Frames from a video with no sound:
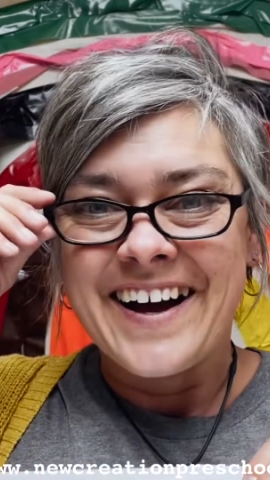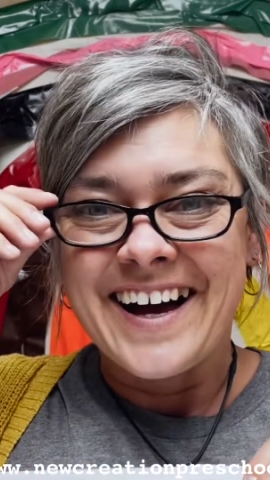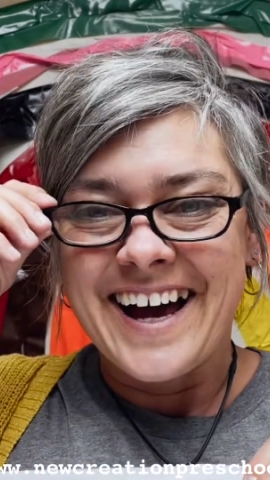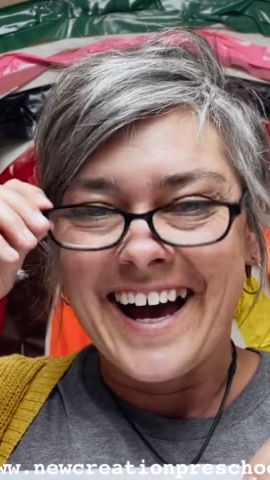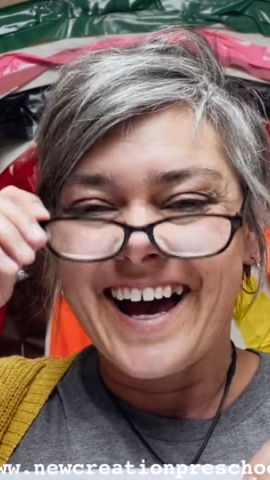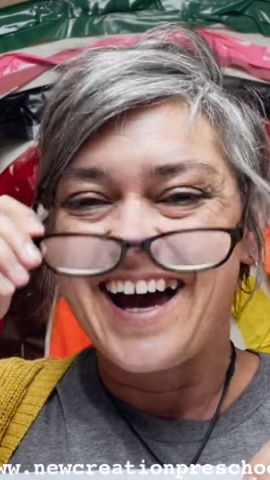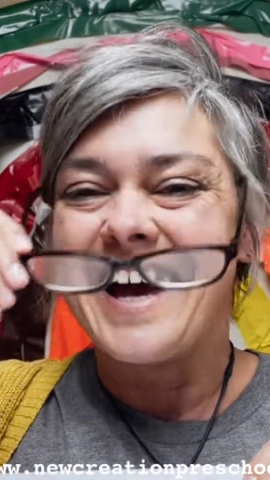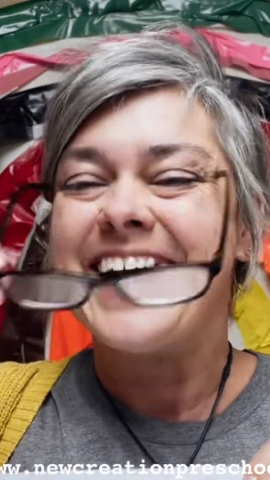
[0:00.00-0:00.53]

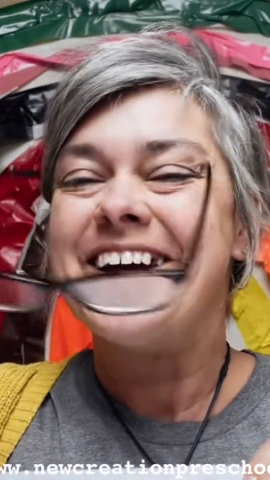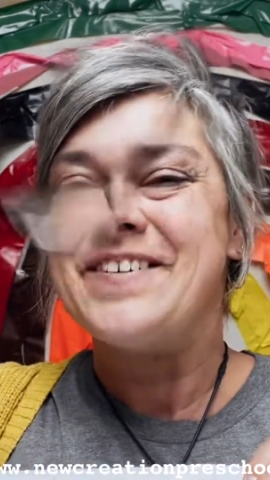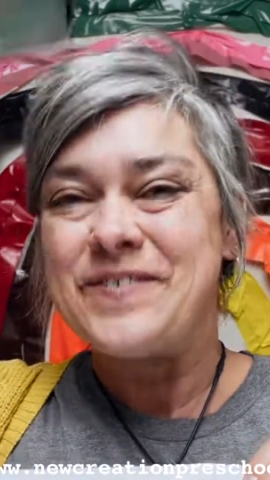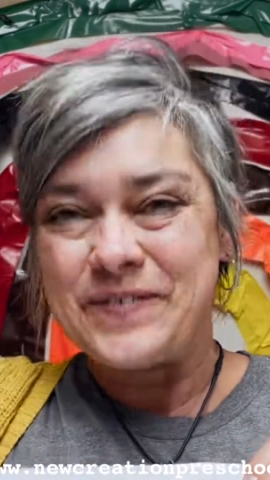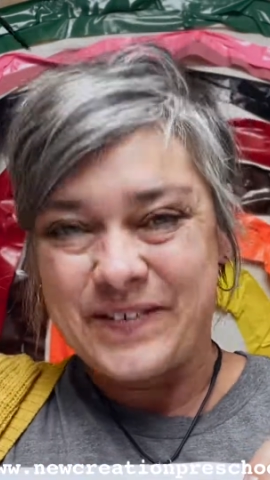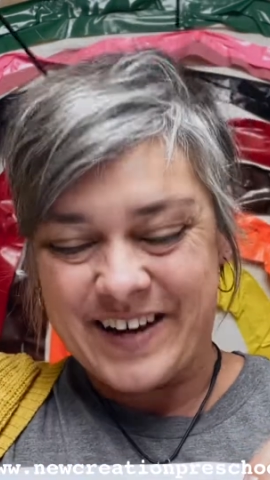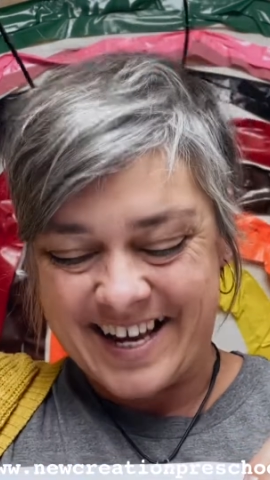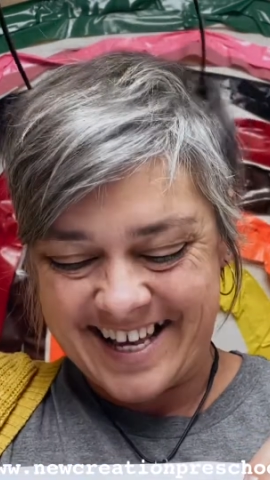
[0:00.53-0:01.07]
Hi,
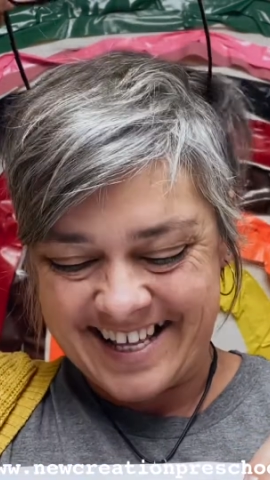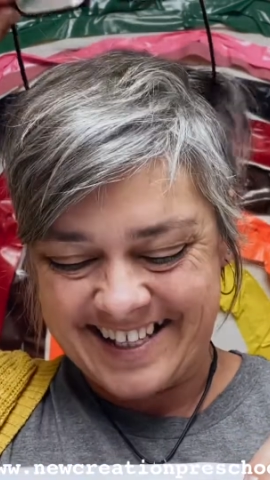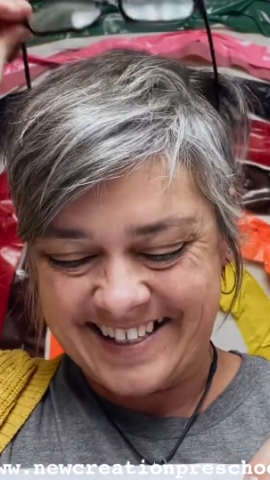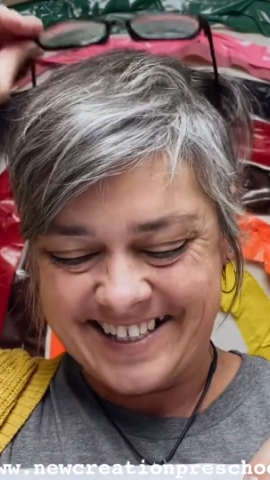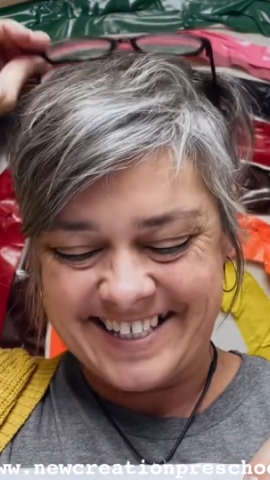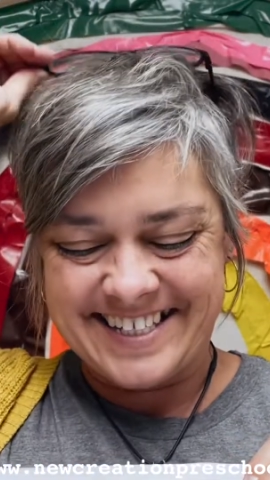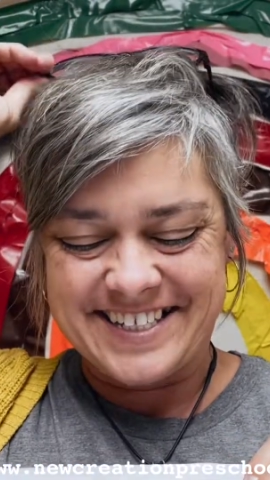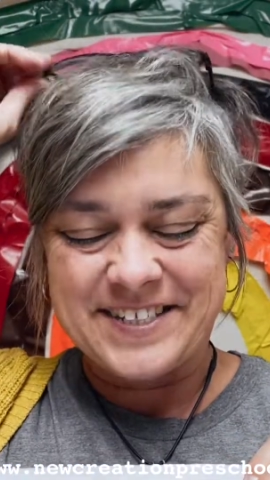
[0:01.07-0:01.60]

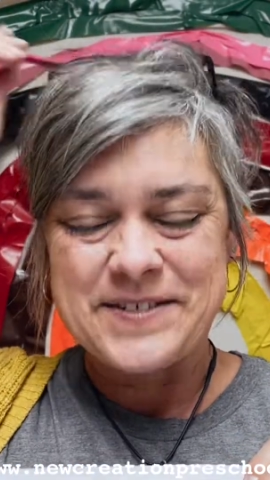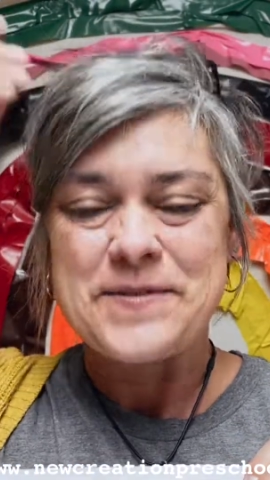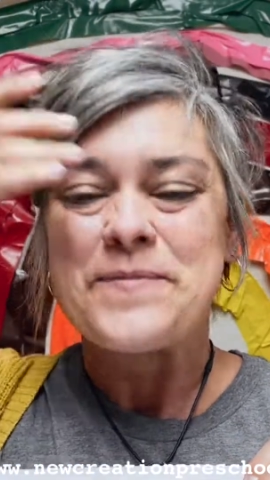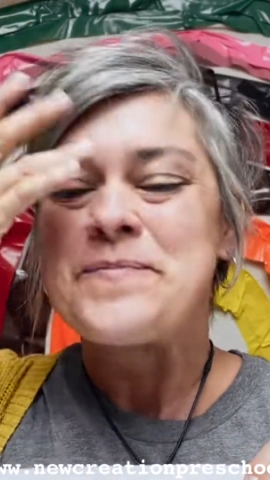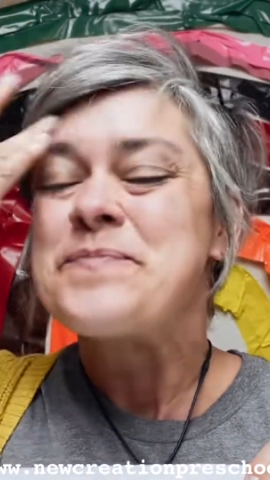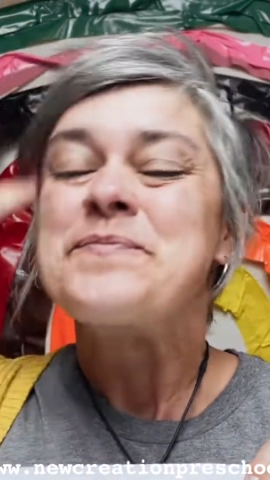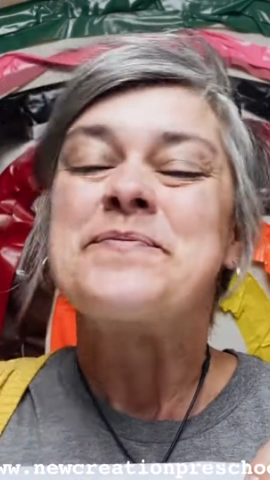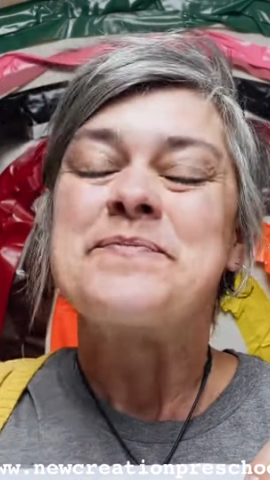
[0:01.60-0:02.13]
friends.
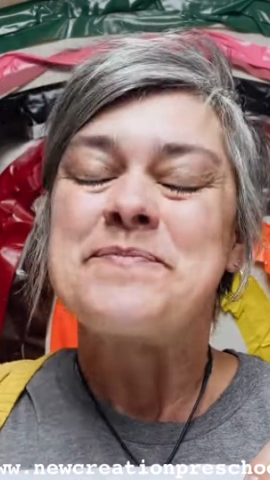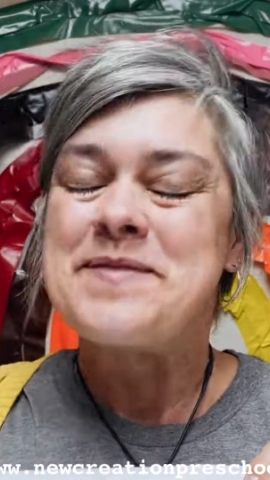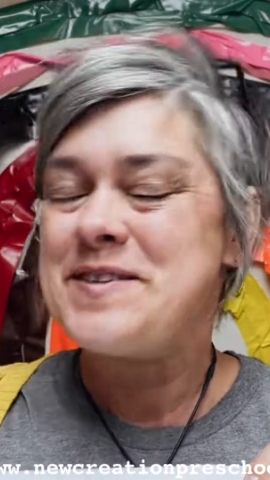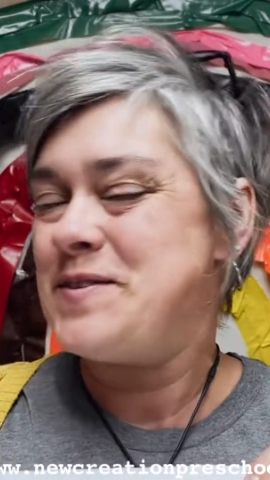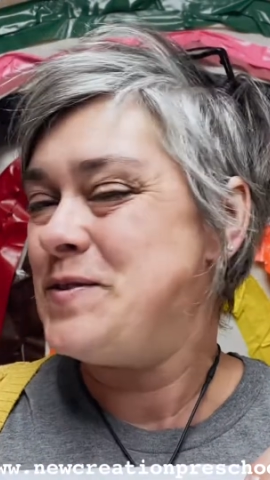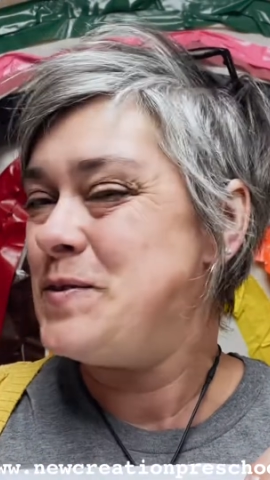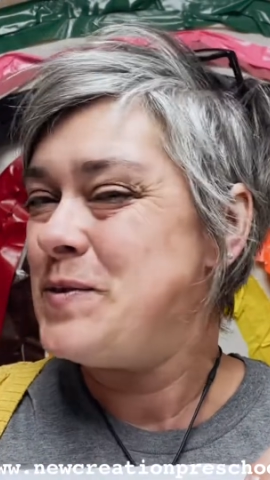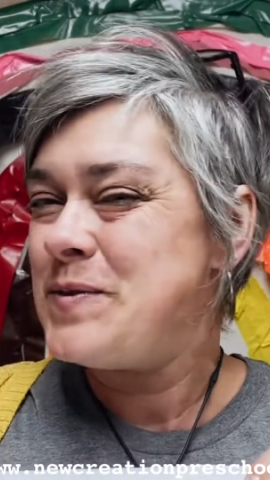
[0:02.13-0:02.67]
Did
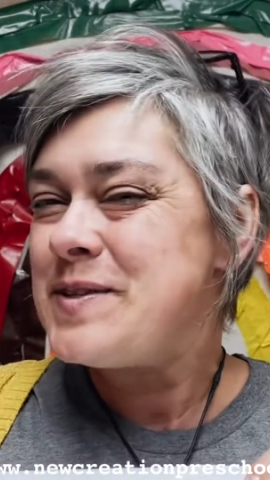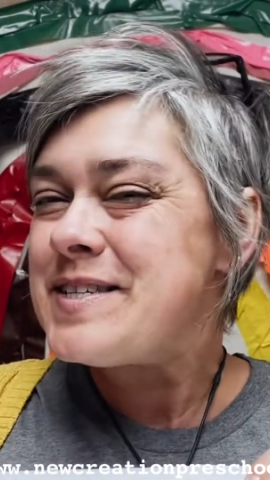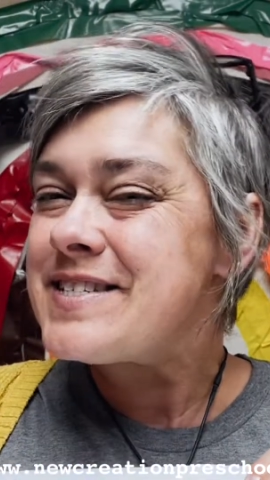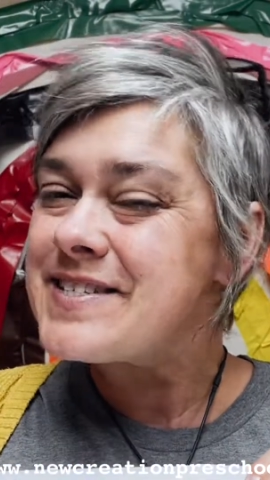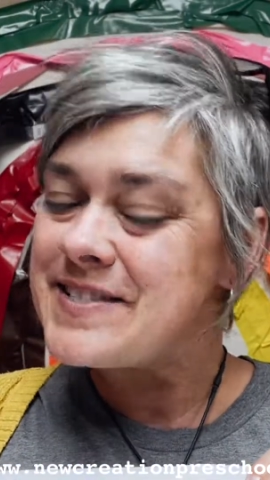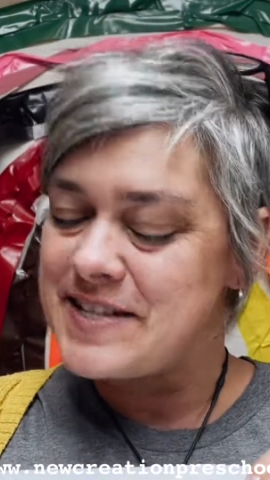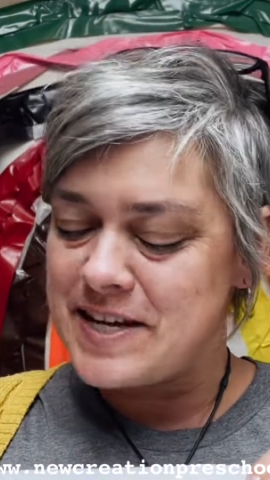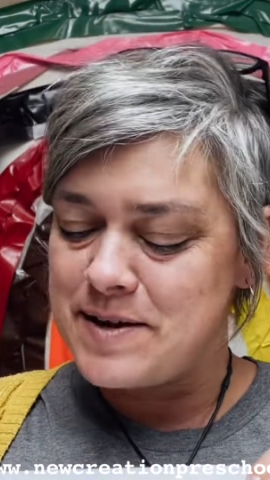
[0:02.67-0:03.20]
you just
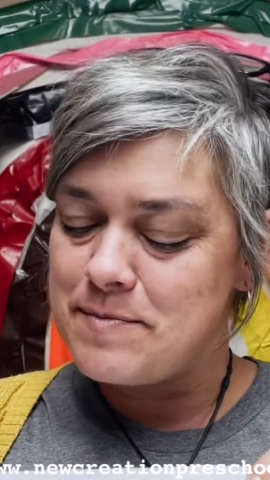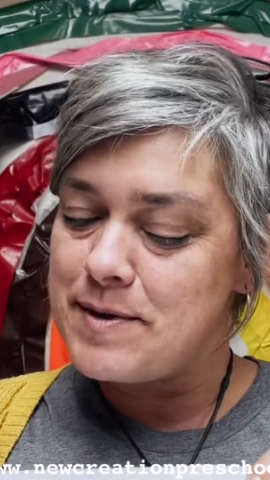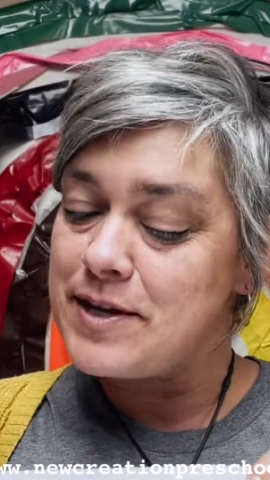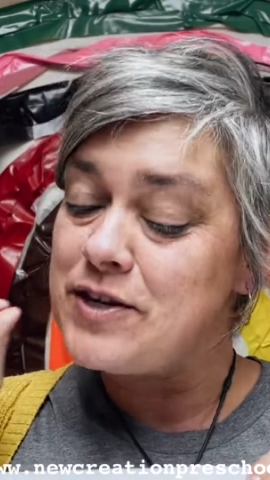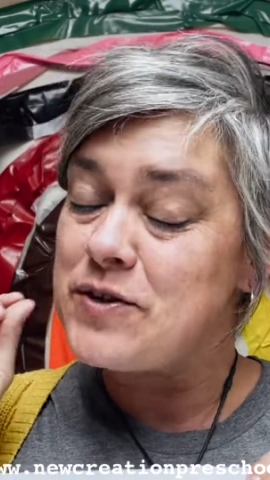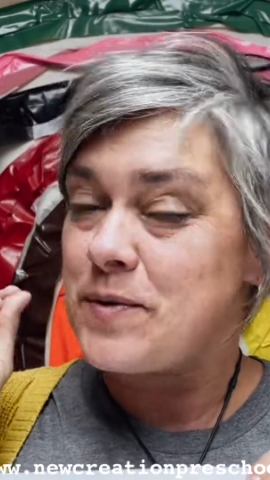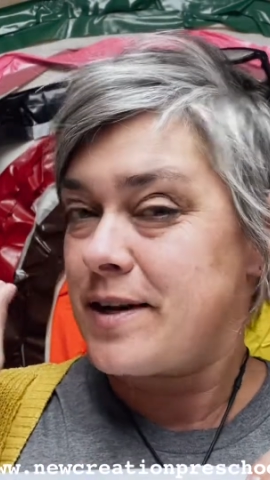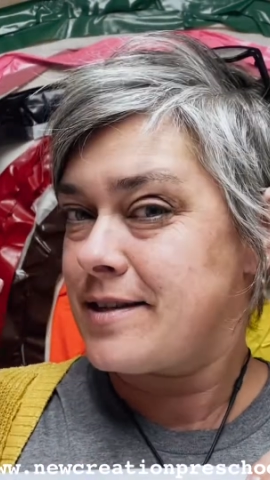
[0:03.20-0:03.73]
see me
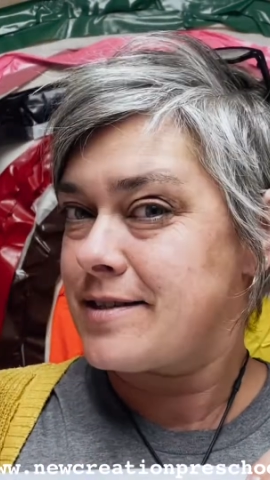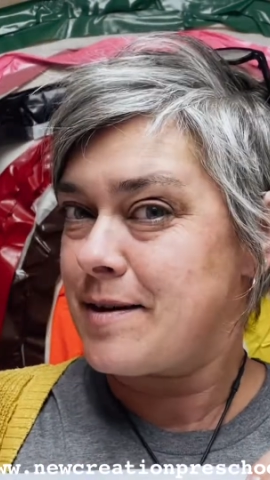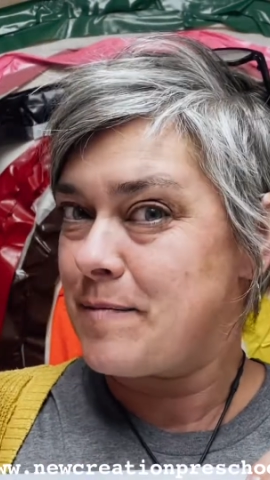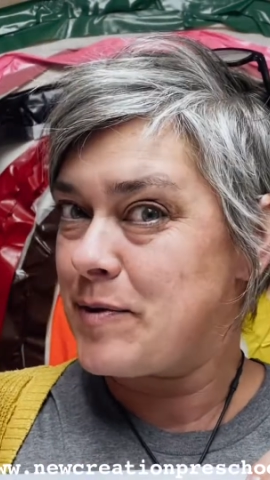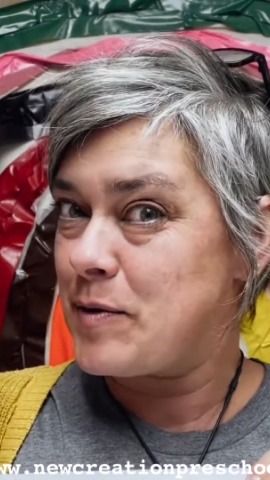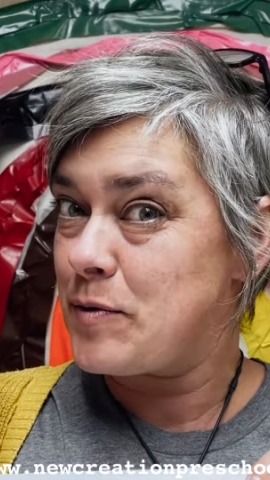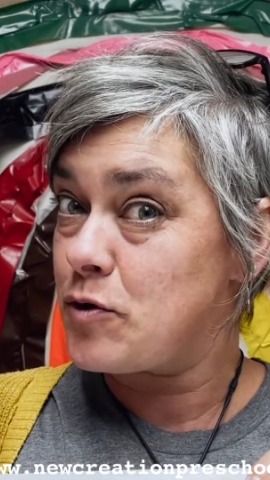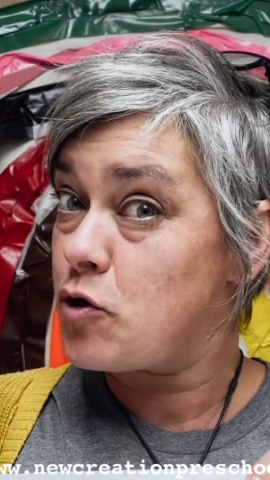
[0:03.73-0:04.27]
doing
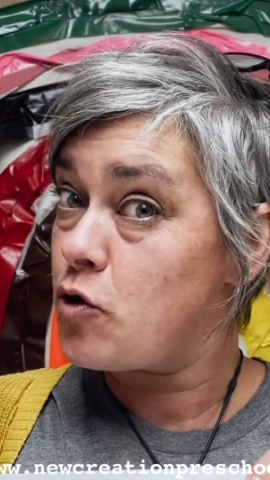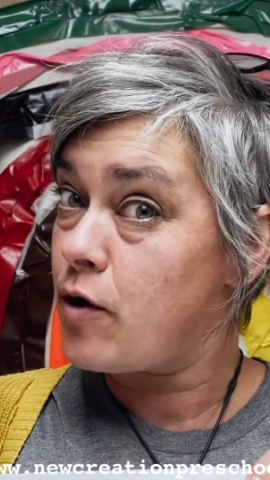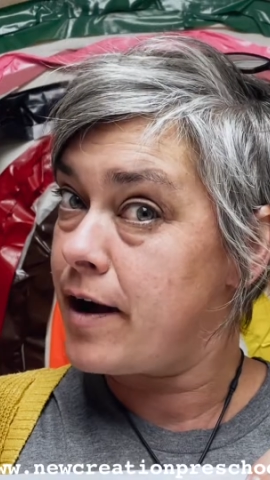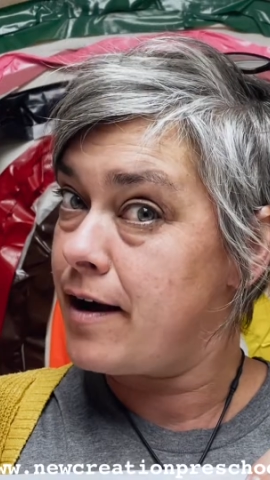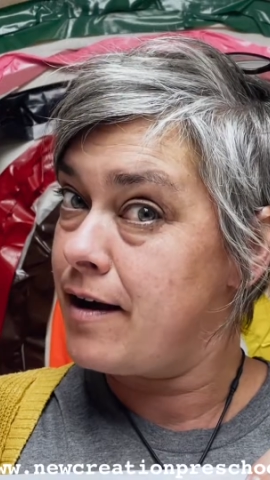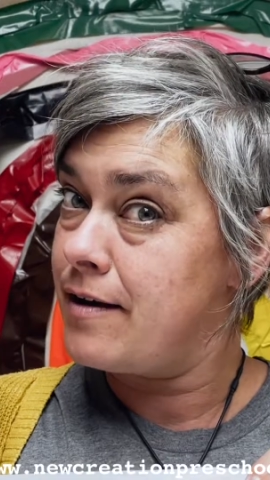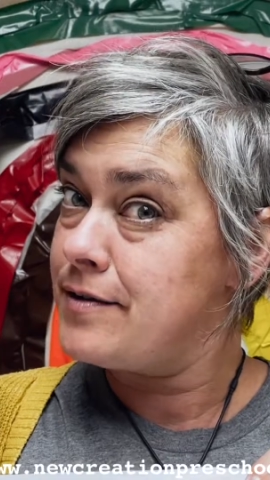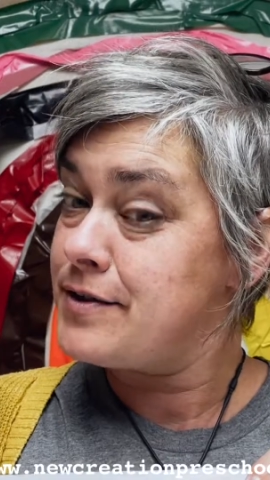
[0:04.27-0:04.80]
something with
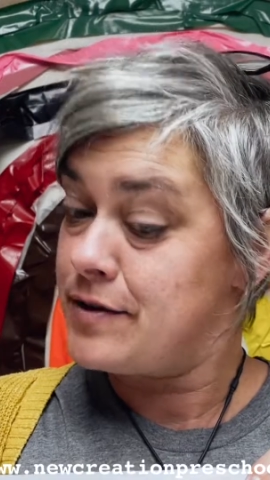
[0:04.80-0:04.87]
crayons?